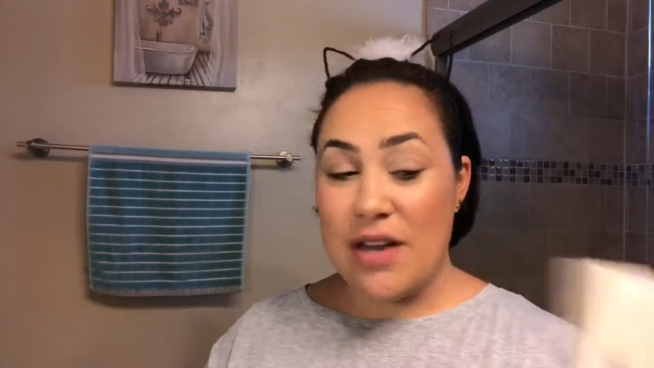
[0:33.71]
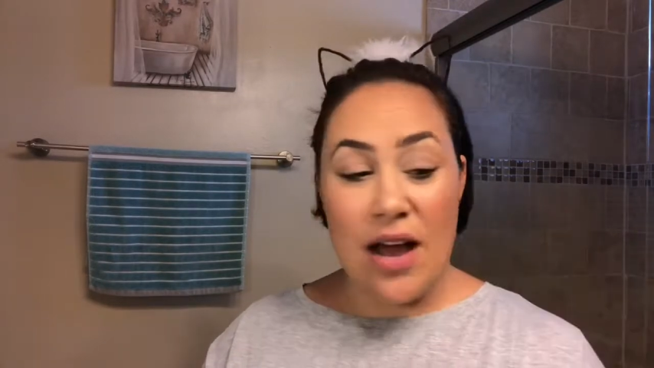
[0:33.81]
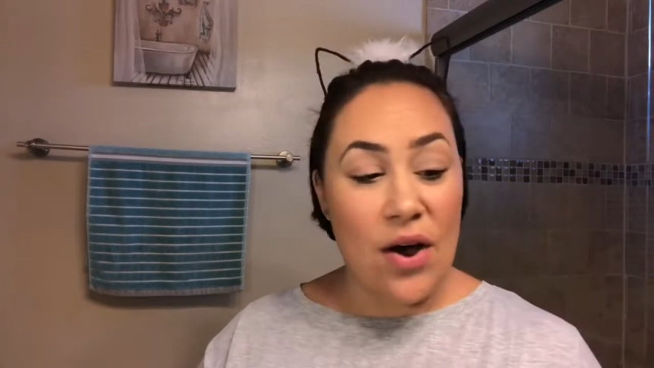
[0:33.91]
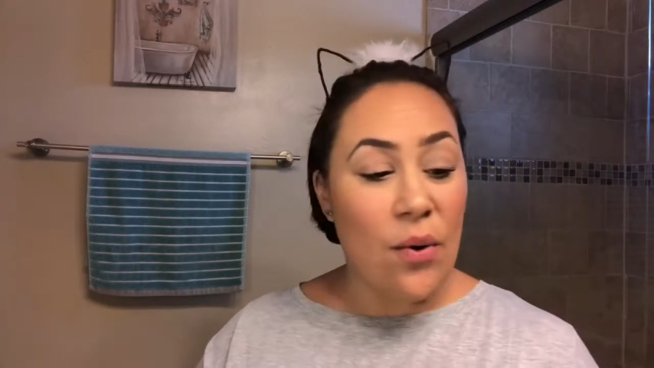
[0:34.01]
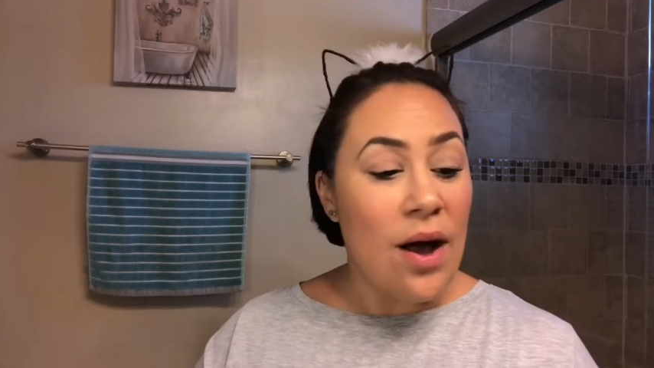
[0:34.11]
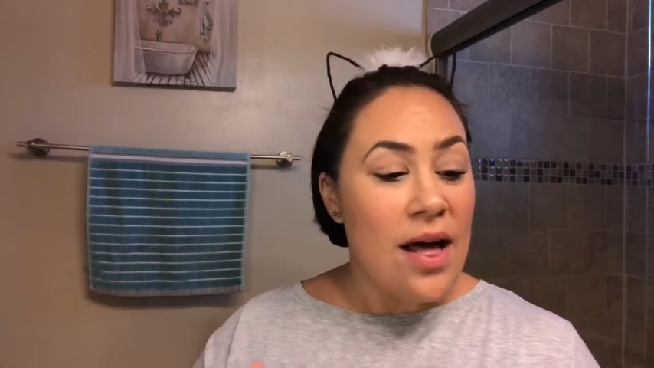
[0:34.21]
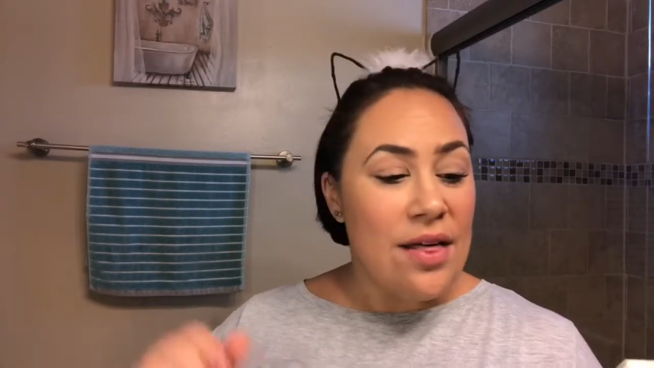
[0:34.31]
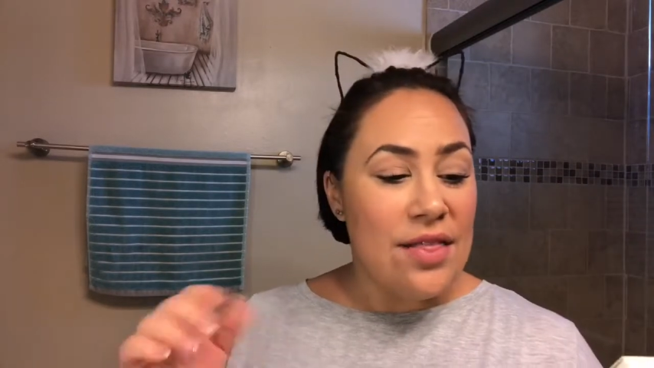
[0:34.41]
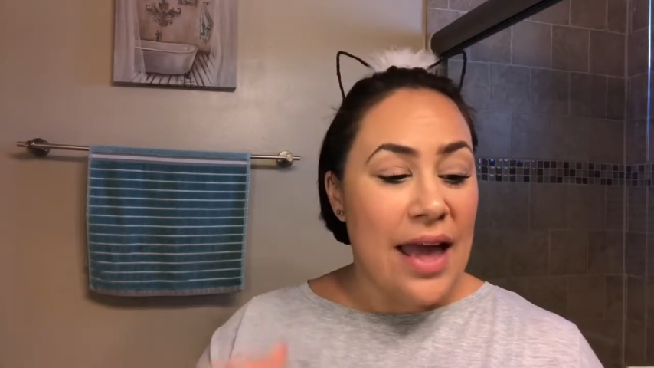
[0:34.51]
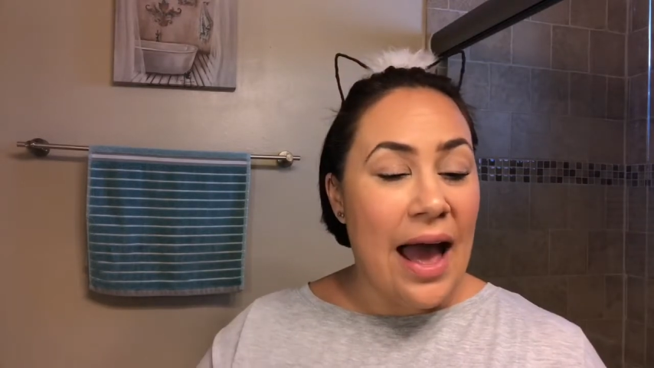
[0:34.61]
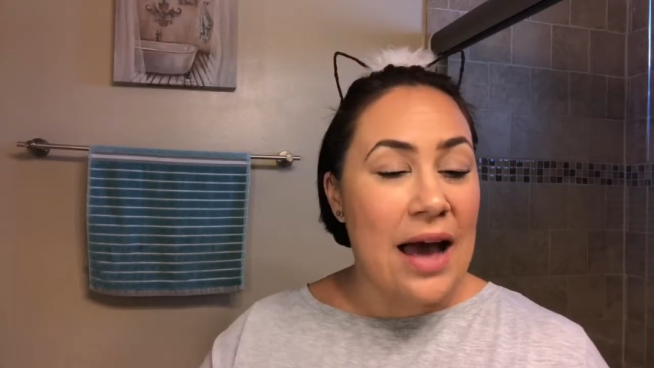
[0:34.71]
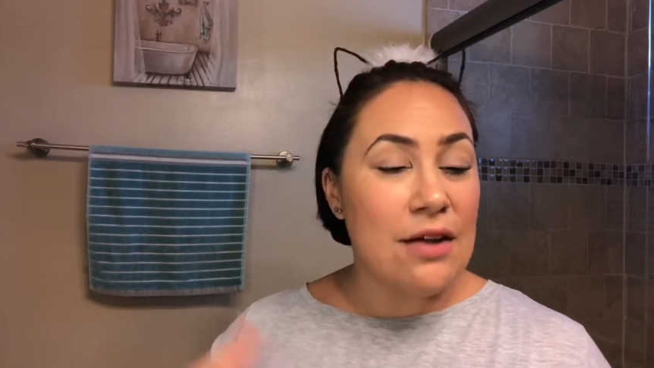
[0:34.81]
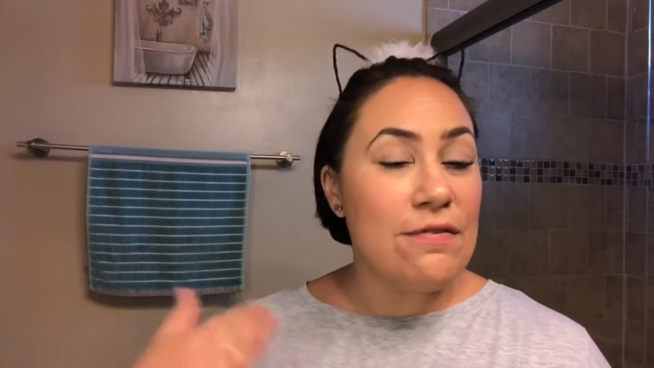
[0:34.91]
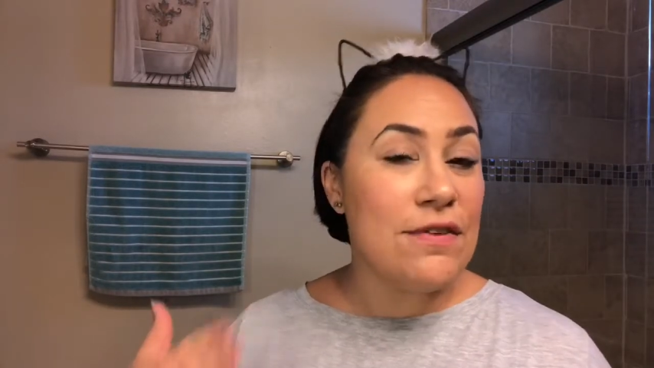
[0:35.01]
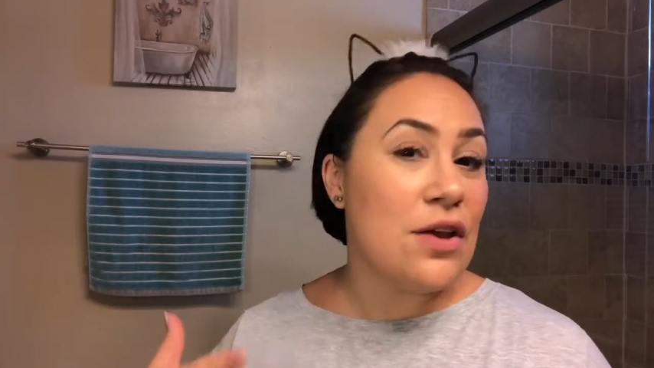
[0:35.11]
Now, they had
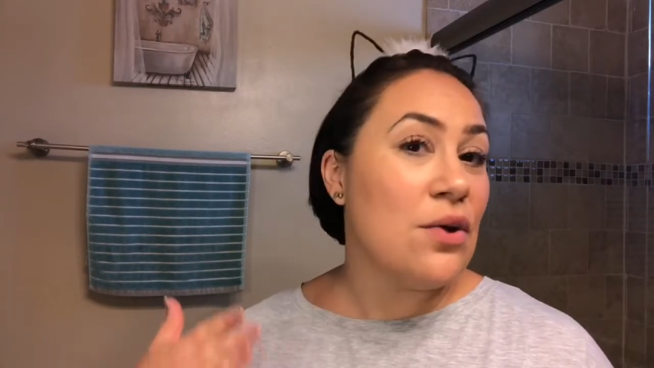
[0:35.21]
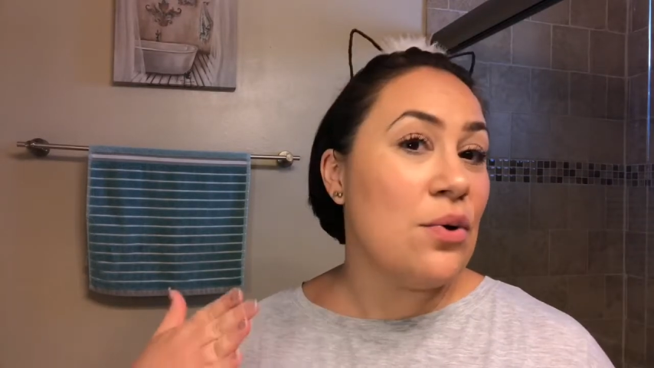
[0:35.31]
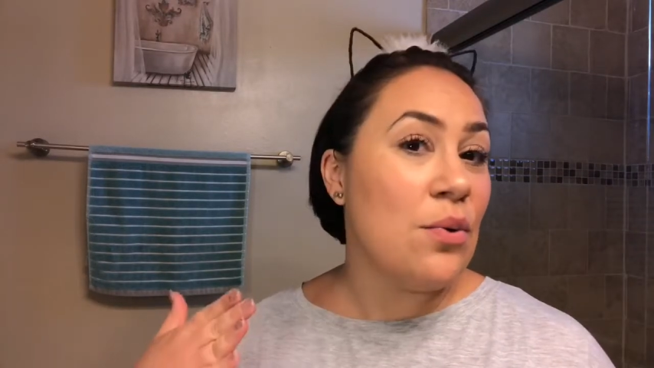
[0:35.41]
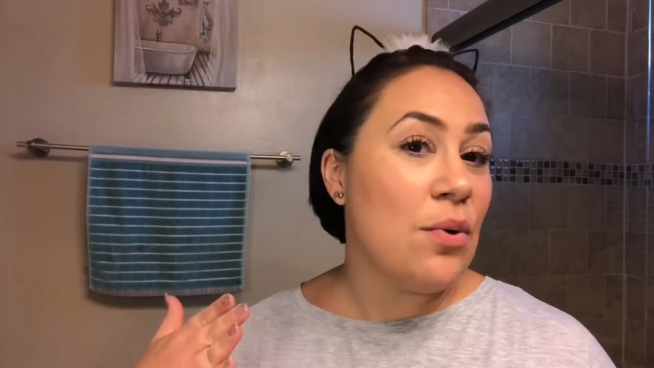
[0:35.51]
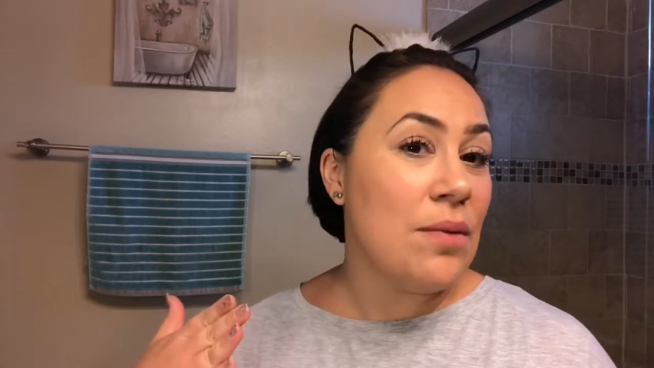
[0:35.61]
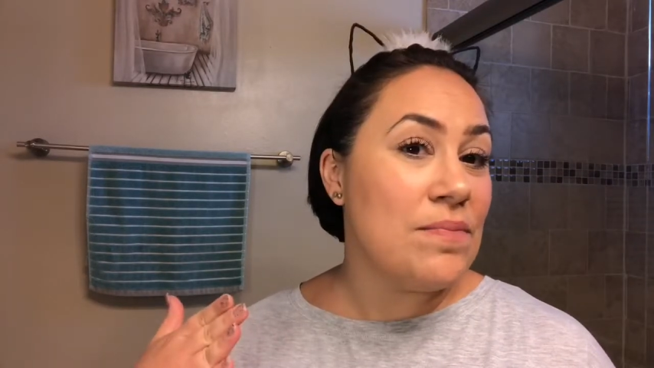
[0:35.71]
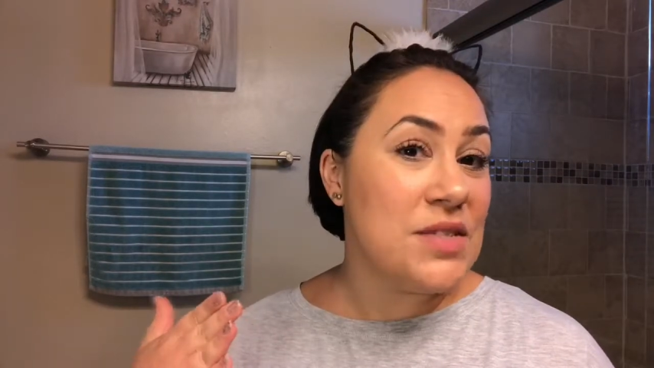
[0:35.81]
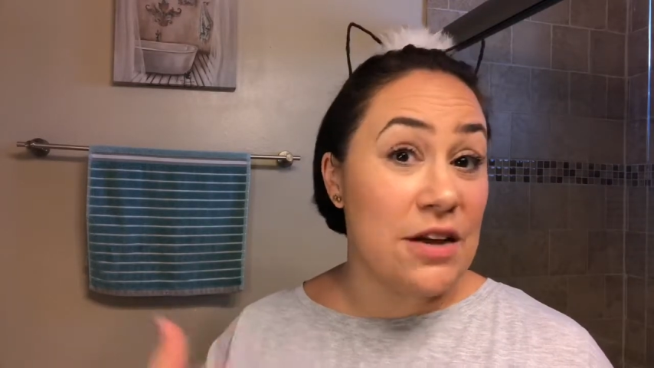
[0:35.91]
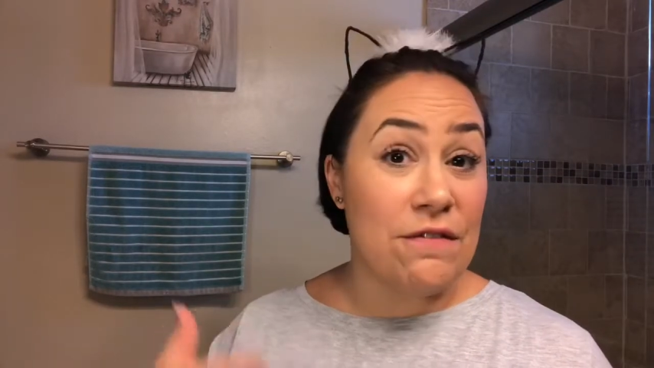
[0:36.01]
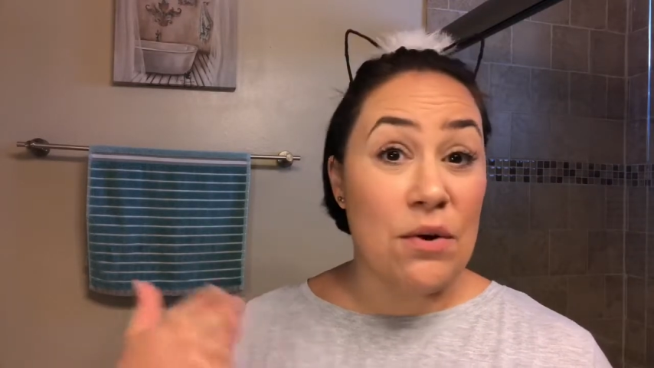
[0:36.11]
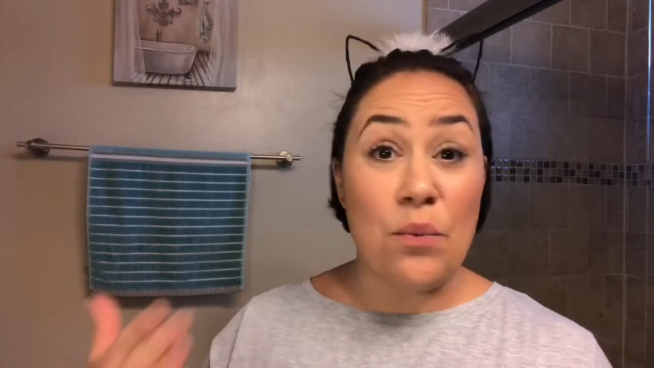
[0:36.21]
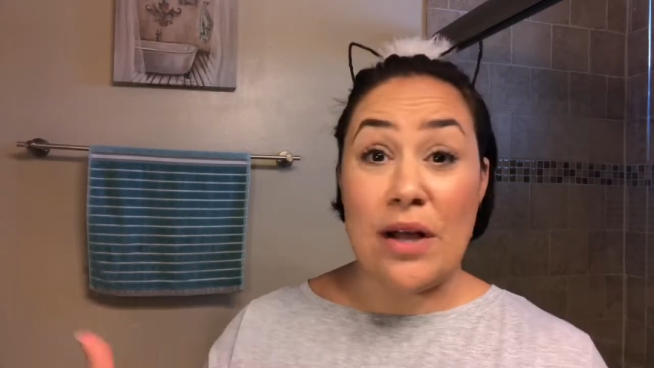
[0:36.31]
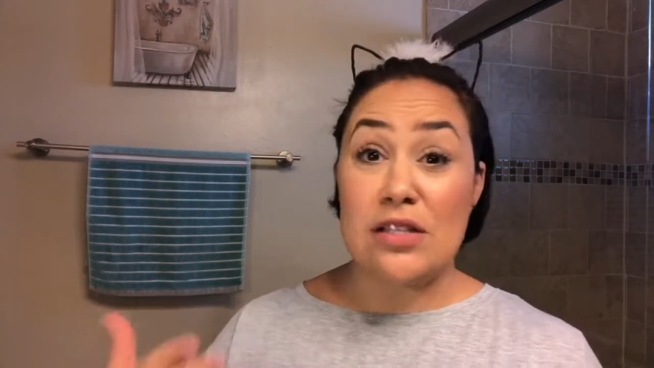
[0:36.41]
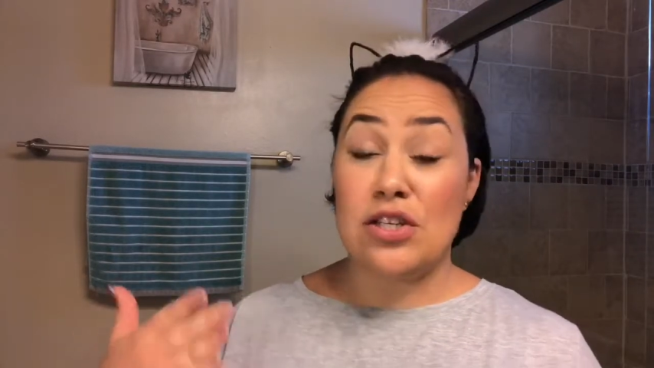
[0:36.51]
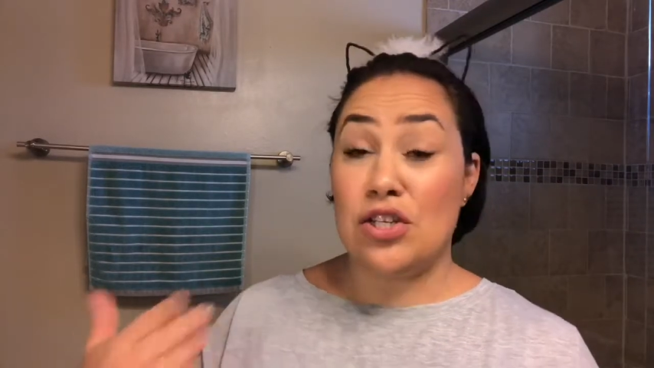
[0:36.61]
a few different
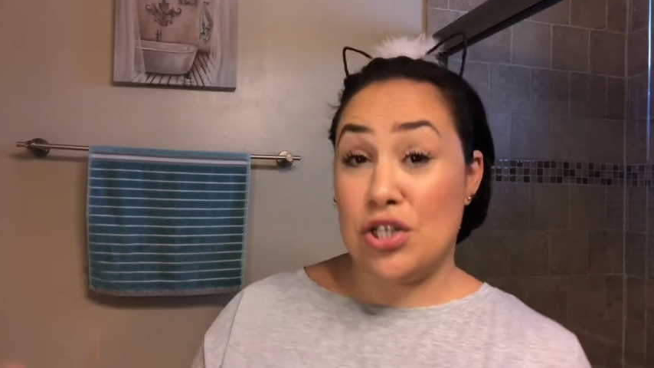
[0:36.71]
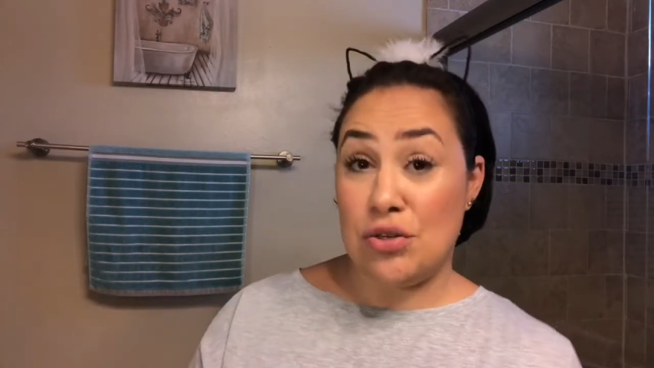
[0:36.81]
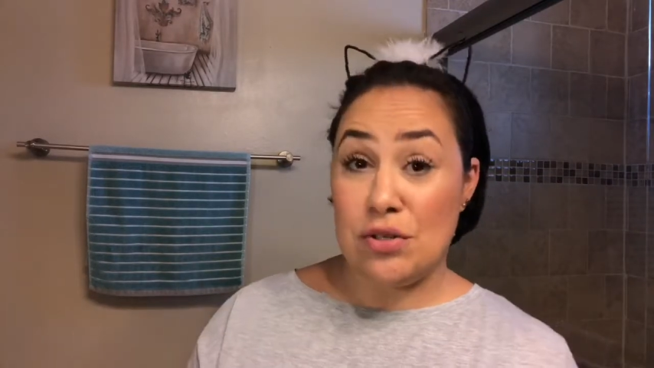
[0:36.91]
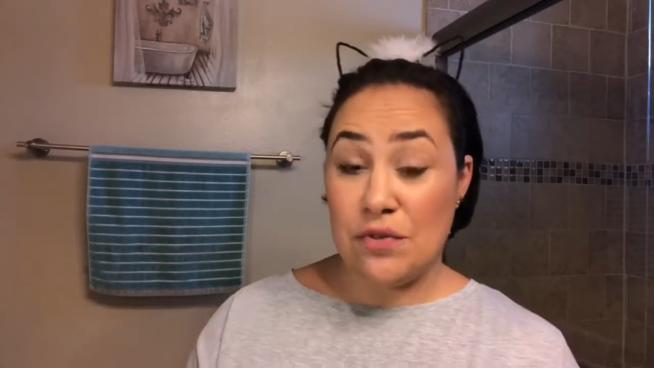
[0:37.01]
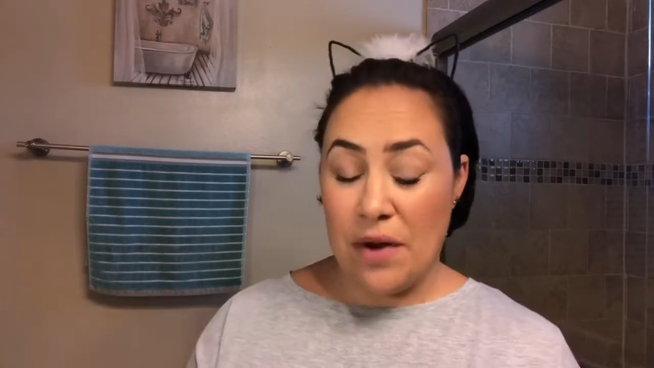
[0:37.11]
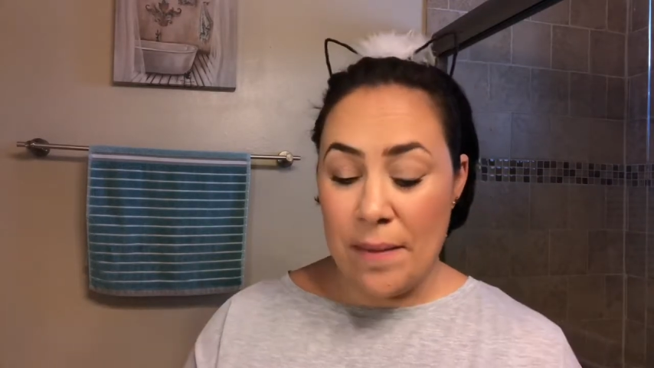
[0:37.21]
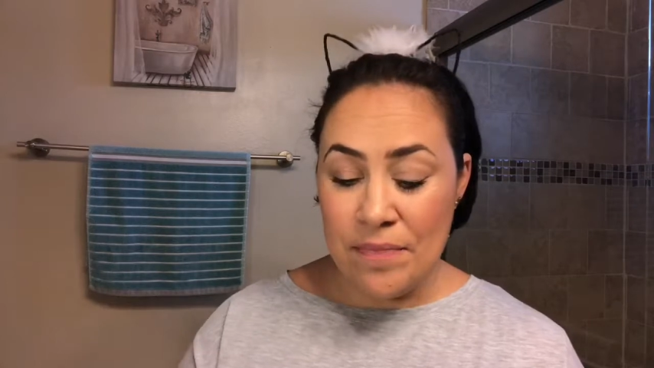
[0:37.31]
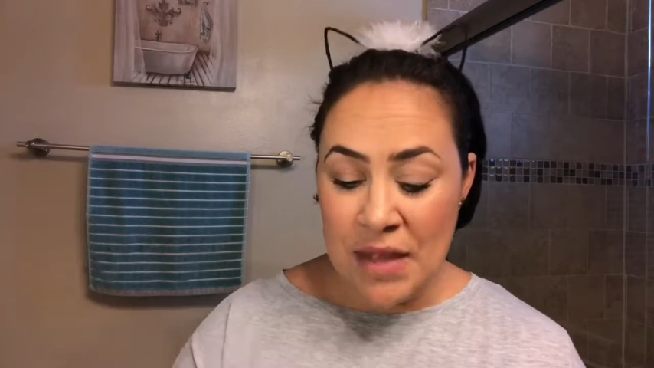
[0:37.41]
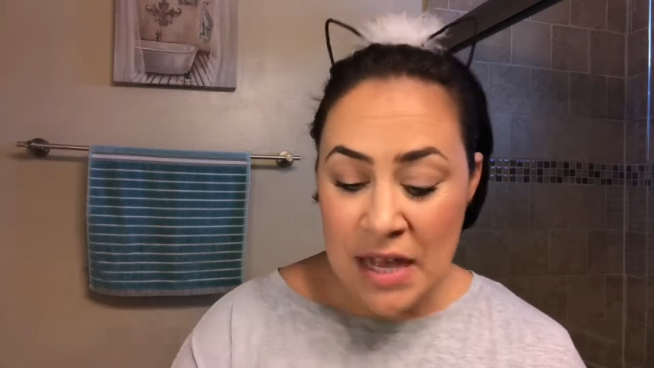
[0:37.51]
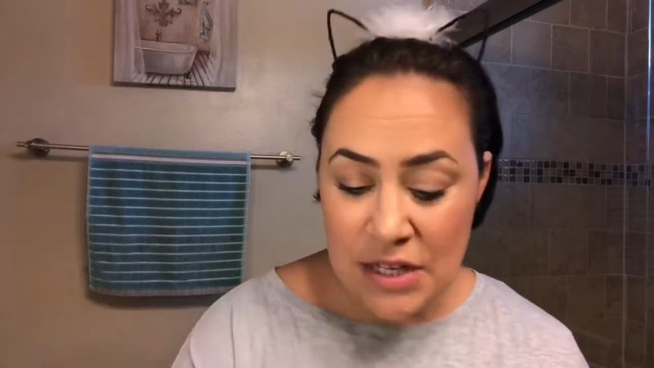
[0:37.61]
ones to choose from,